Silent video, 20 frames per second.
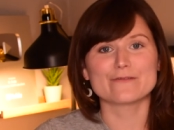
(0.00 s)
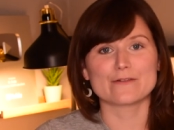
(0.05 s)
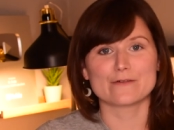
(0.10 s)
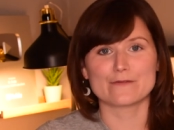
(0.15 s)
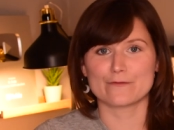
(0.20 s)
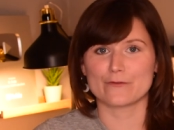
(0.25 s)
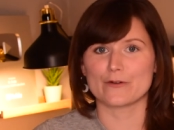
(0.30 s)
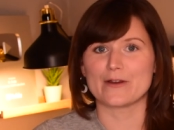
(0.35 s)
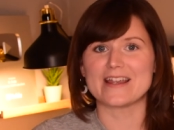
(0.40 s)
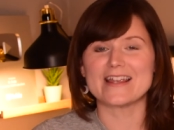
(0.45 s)
for
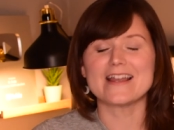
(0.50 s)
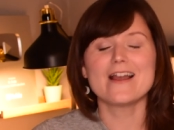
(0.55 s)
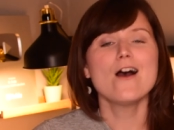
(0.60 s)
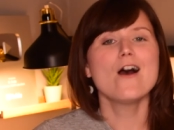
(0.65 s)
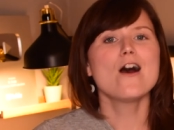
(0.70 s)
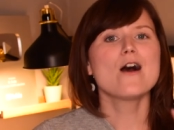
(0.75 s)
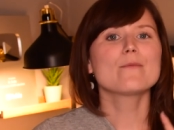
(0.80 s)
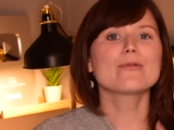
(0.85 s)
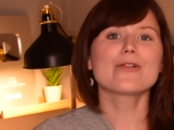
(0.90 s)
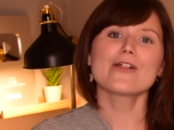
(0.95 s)
free.
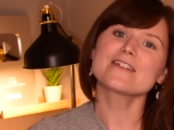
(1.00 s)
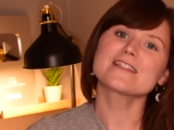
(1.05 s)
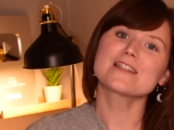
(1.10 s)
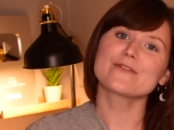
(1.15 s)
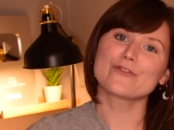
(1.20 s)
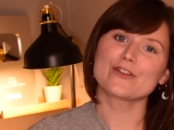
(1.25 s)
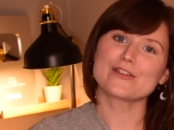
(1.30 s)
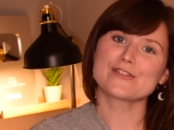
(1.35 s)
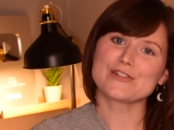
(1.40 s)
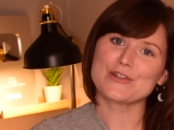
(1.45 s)
Plus, the
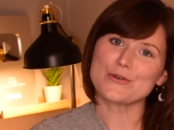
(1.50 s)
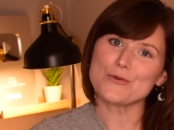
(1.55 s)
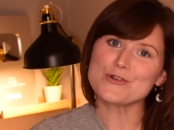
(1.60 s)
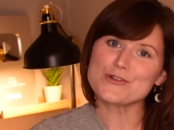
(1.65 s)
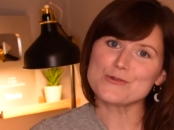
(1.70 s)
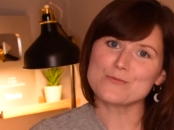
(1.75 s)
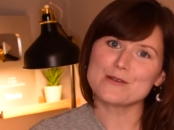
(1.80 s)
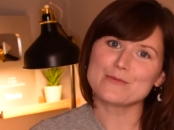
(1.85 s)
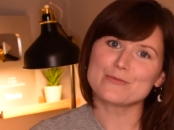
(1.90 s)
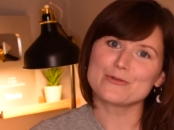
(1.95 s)
first
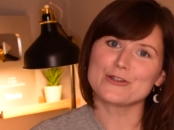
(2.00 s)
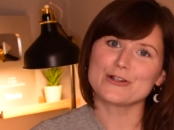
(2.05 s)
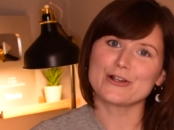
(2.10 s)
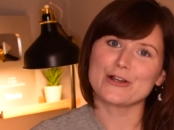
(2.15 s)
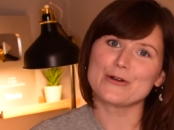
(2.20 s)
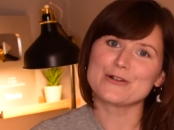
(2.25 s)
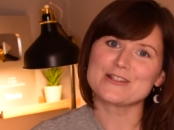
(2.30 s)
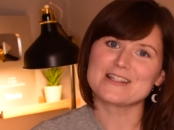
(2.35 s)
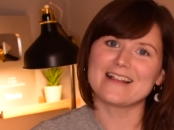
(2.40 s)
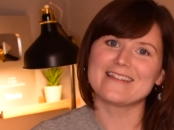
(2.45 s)
200 people that
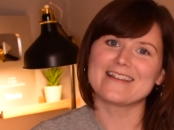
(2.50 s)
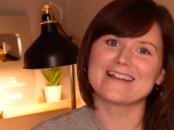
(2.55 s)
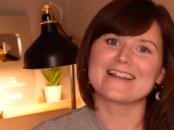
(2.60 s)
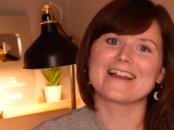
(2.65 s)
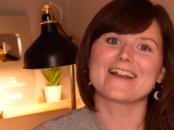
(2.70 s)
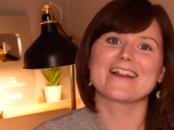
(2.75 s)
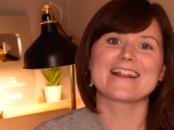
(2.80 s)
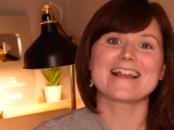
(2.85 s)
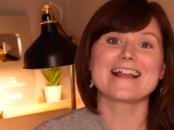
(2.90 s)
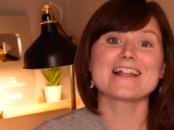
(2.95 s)
go to that link
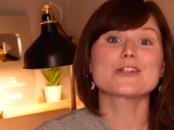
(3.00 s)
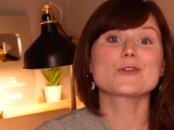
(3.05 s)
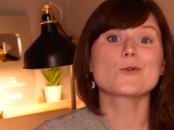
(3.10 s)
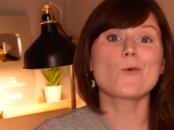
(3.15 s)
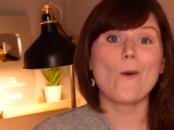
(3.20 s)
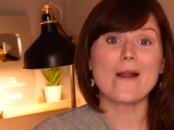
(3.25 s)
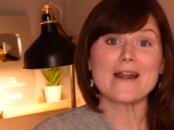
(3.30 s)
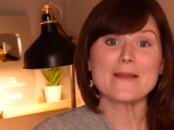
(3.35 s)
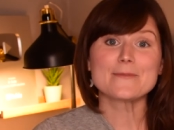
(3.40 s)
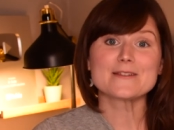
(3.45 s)
are going to get
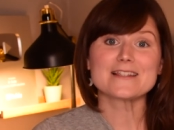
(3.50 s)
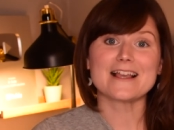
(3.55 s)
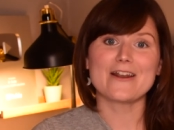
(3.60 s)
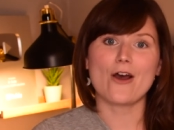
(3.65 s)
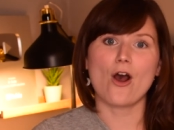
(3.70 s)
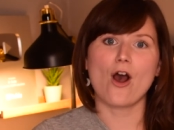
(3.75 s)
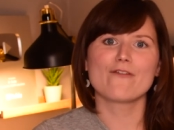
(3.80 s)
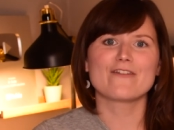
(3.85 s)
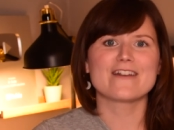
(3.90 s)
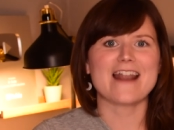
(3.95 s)
20%
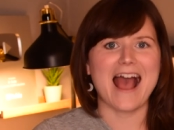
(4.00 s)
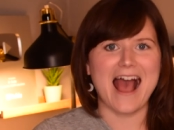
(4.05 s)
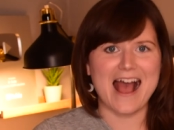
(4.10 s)
off an